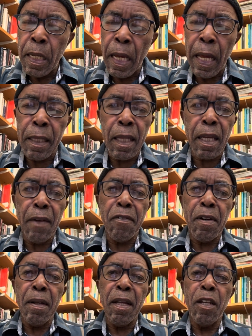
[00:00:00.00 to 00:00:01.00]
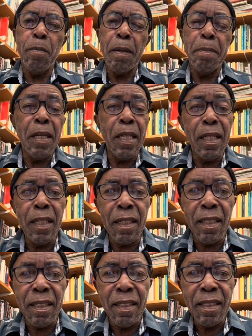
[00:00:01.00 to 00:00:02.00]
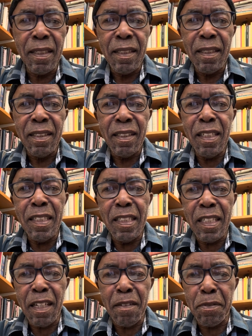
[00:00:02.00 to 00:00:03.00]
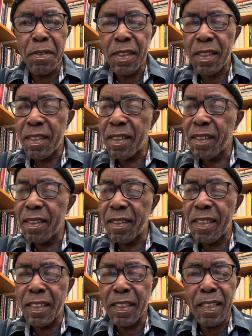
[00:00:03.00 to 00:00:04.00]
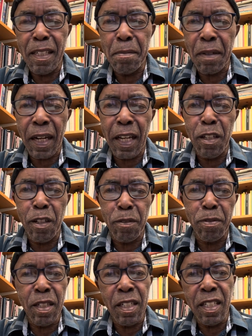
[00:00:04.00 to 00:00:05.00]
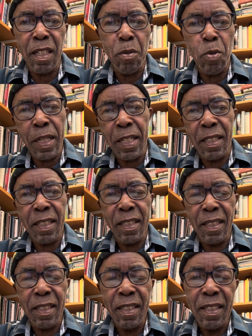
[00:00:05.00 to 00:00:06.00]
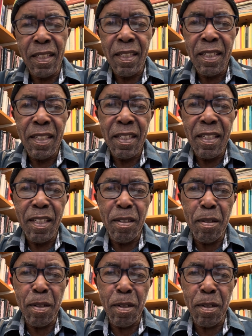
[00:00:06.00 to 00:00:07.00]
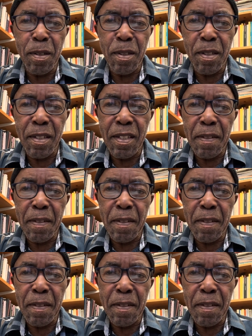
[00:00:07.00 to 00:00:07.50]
I think every human being deserves the same kind of leeway, you know,